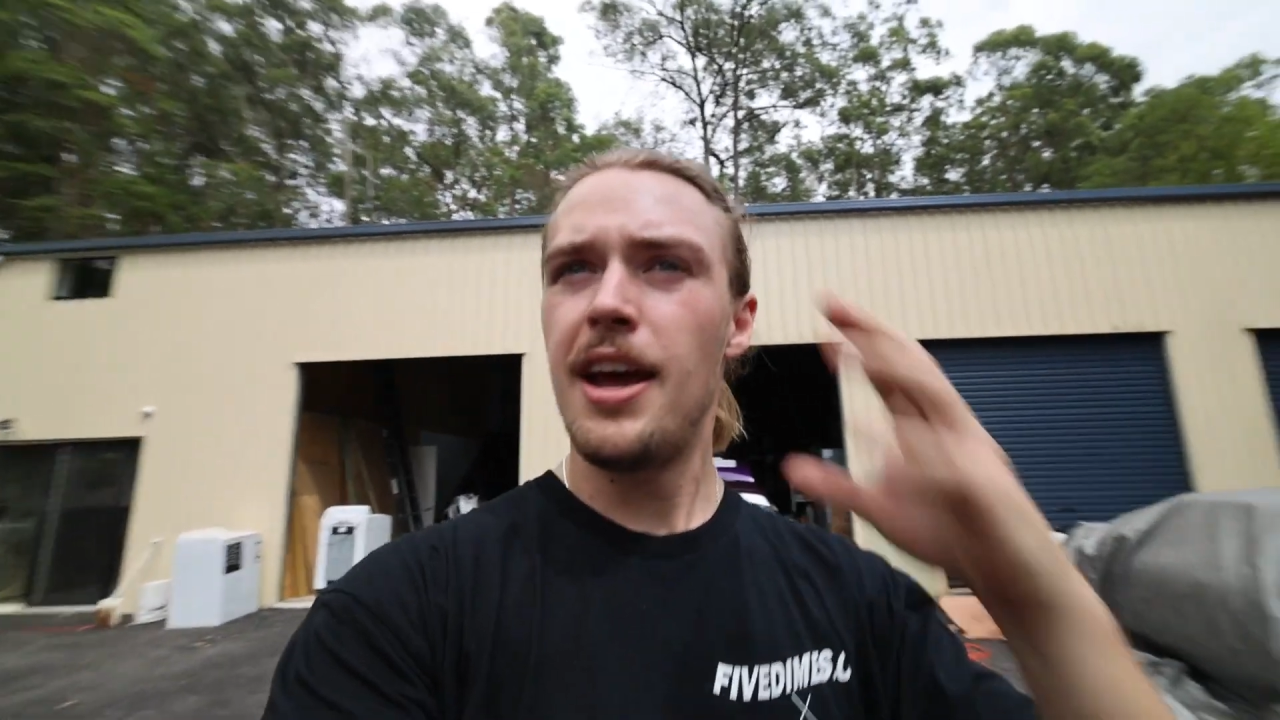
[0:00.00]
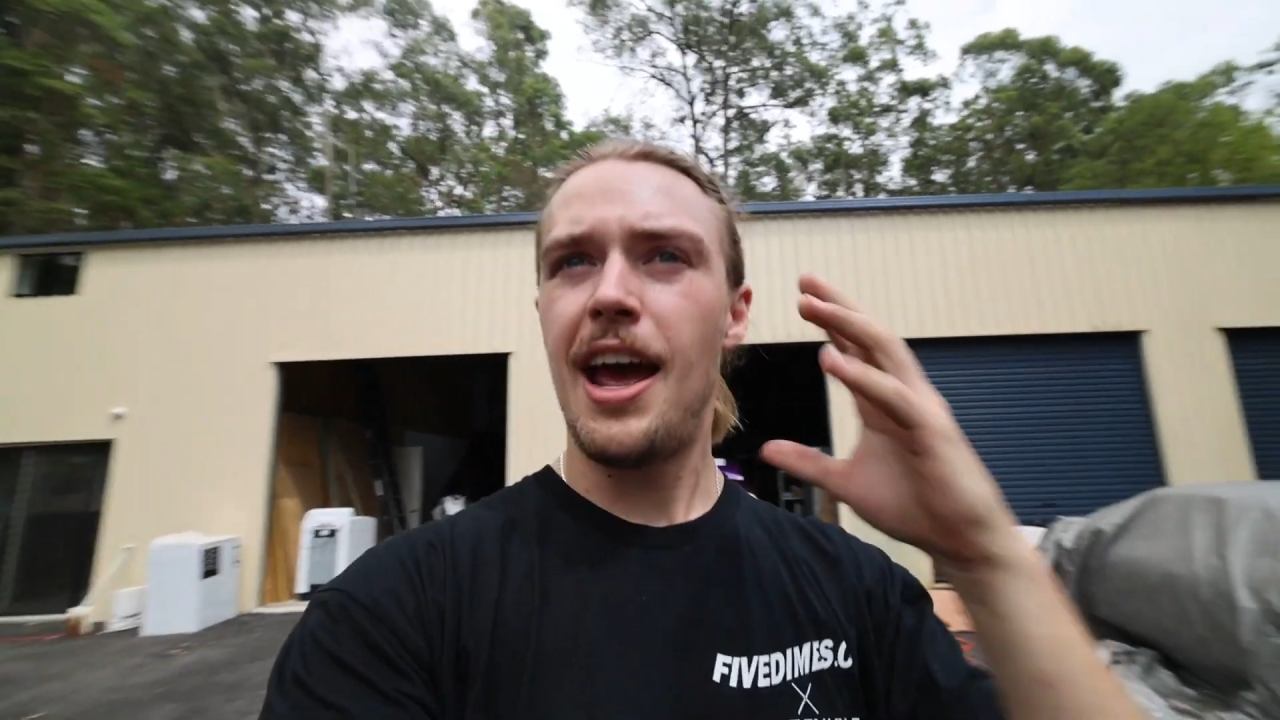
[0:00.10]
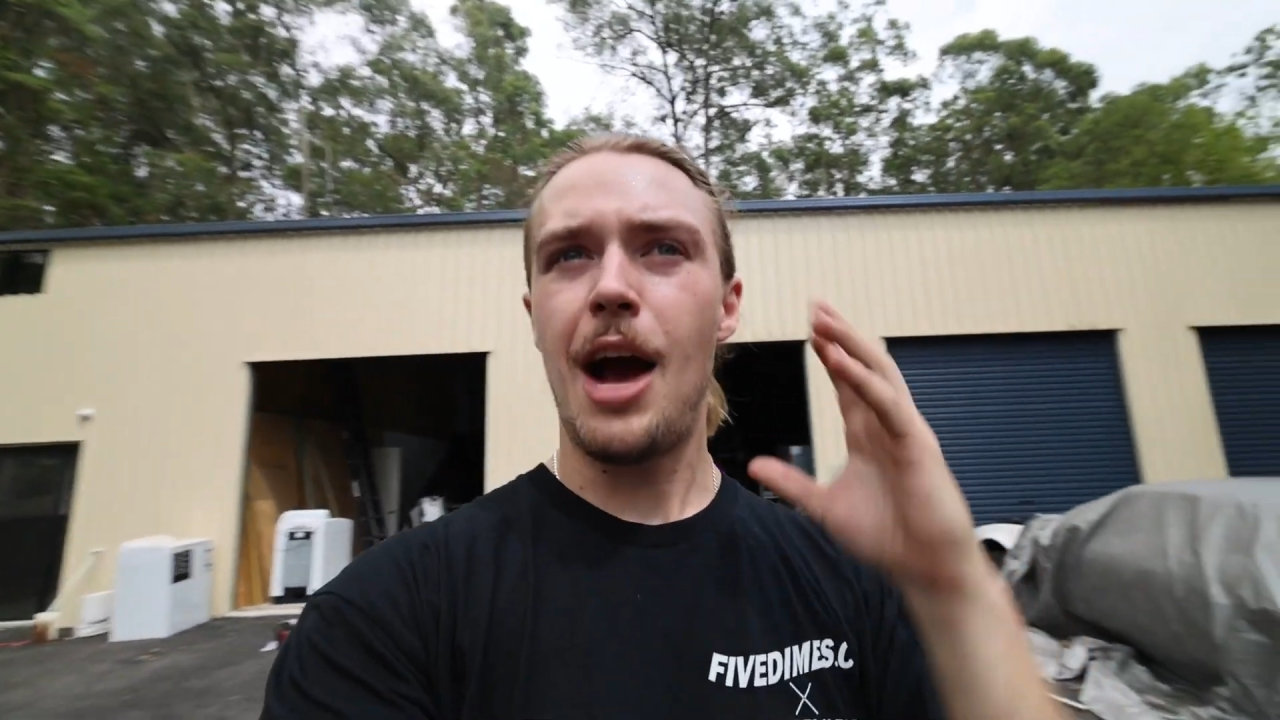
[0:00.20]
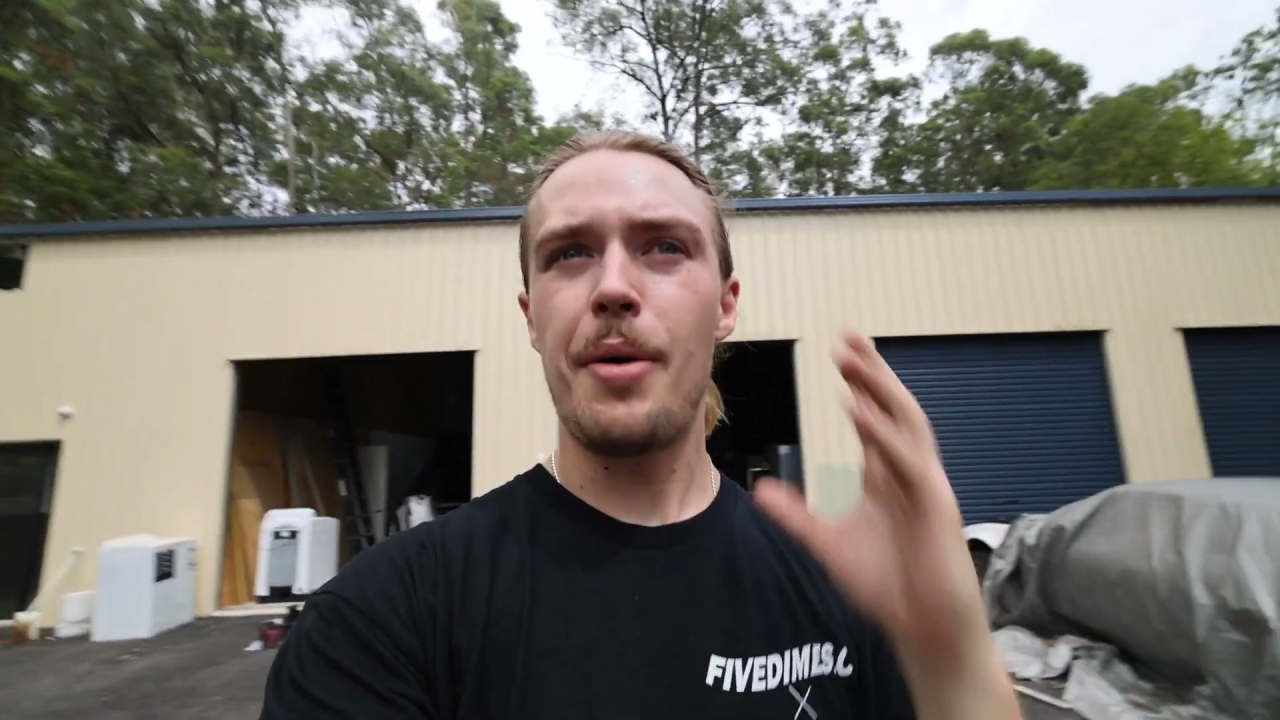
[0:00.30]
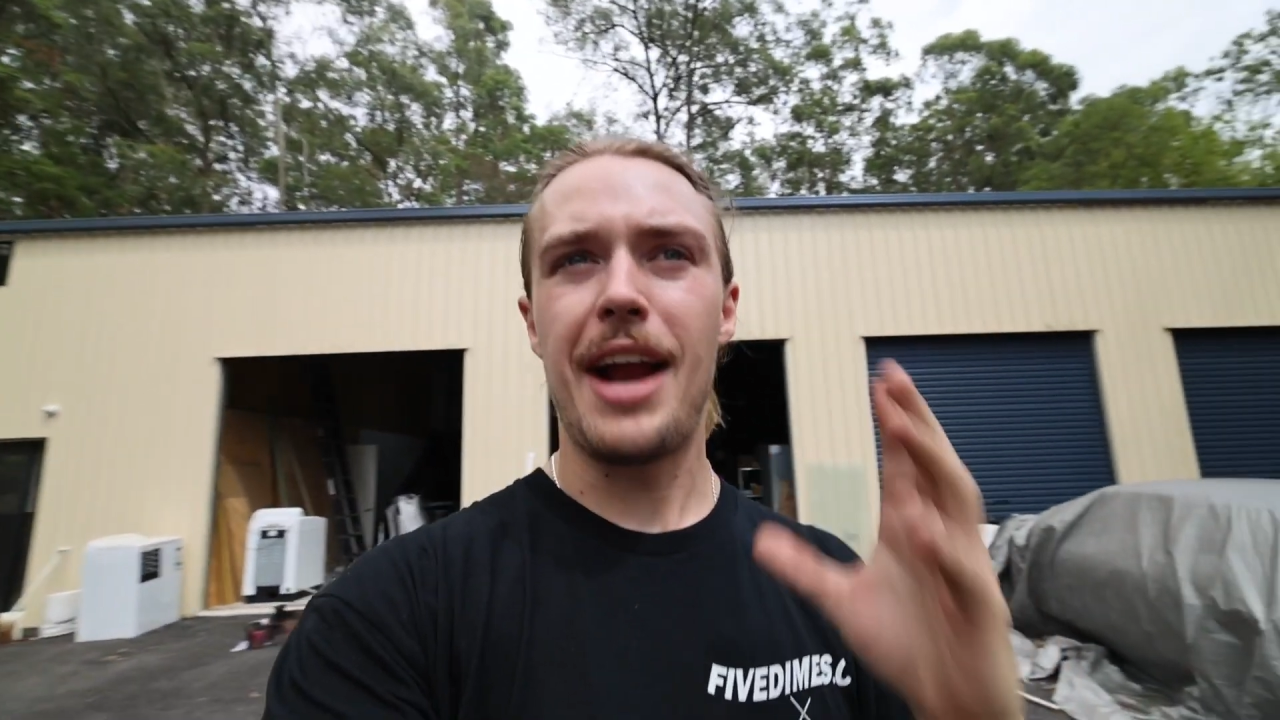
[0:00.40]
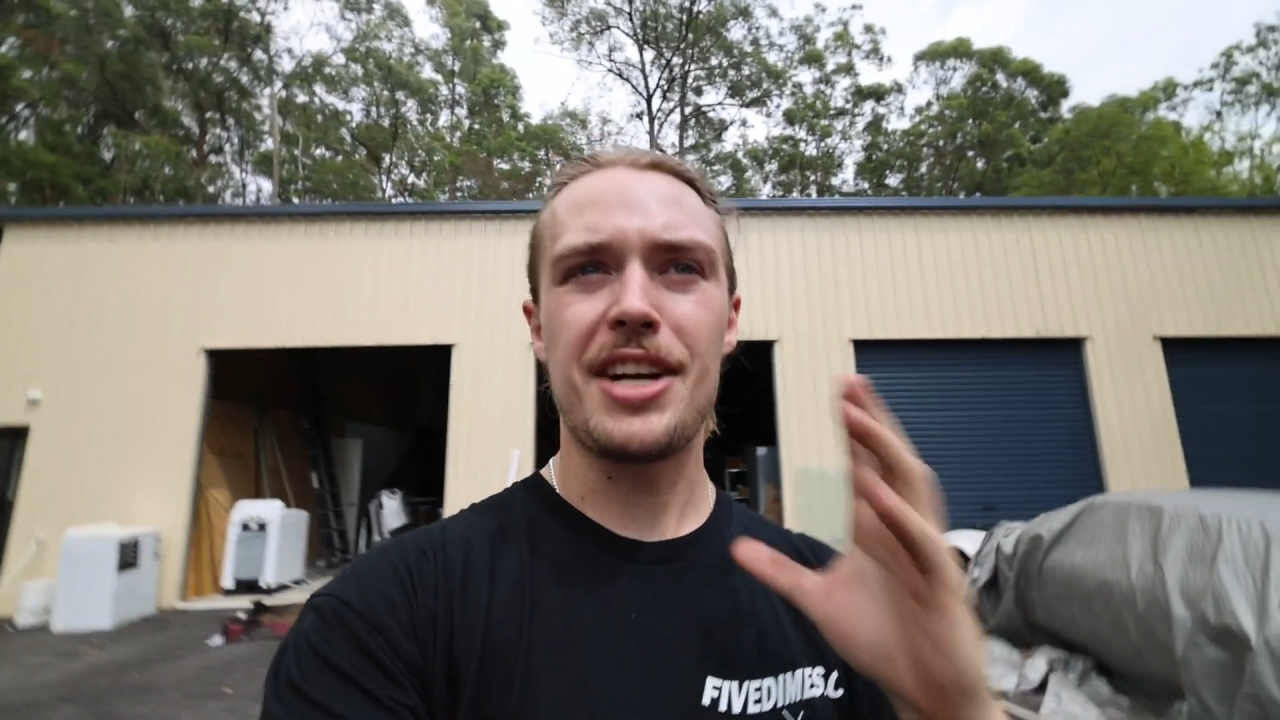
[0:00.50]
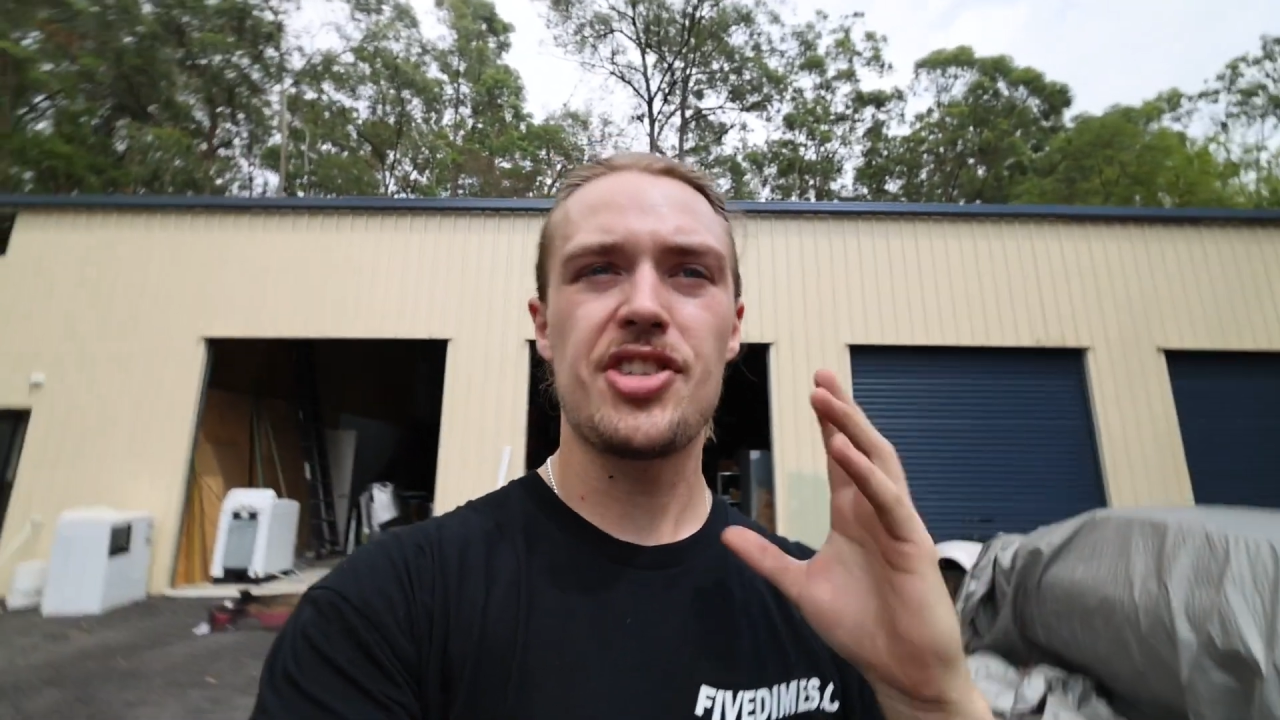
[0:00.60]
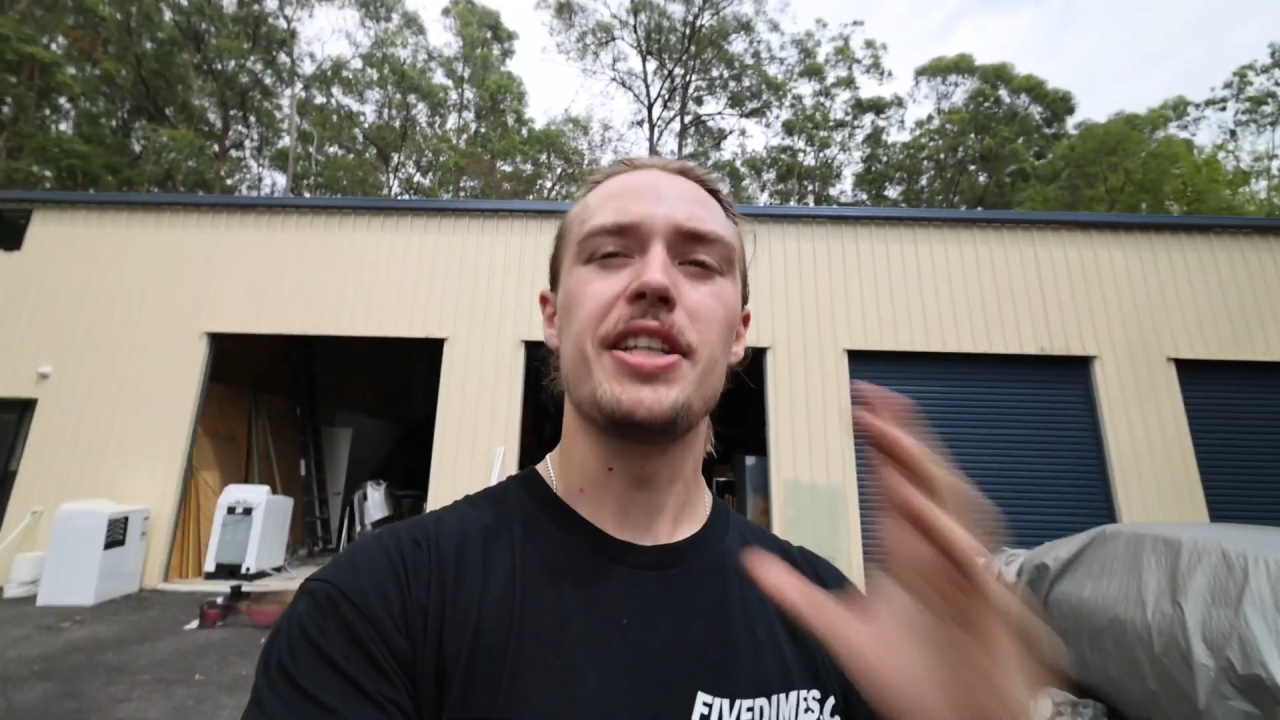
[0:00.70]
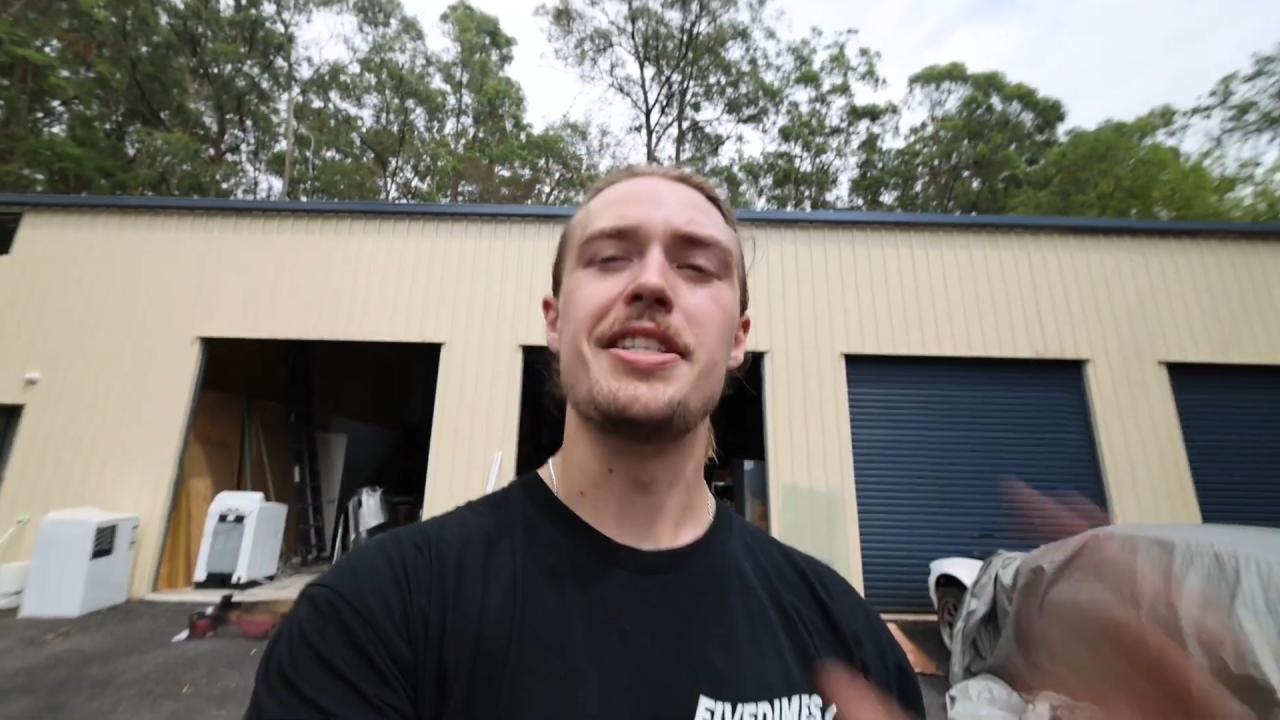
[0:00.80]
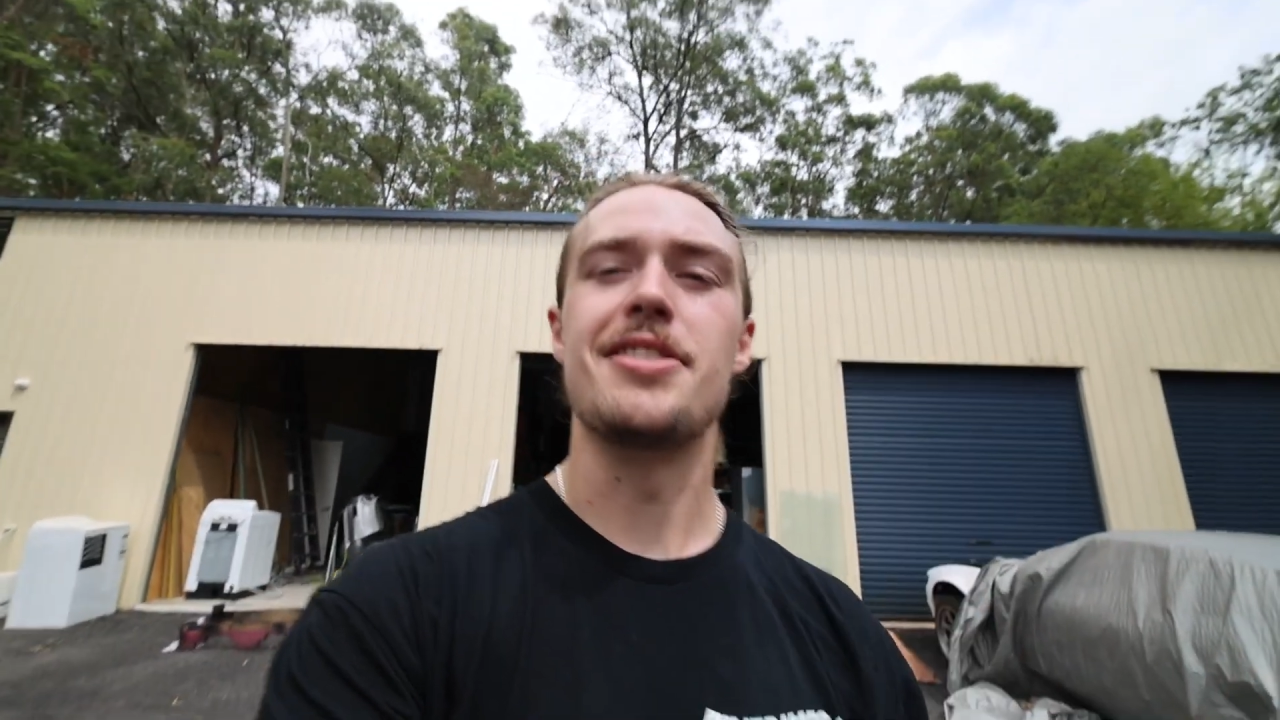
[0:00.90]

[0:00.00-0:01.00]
how it actually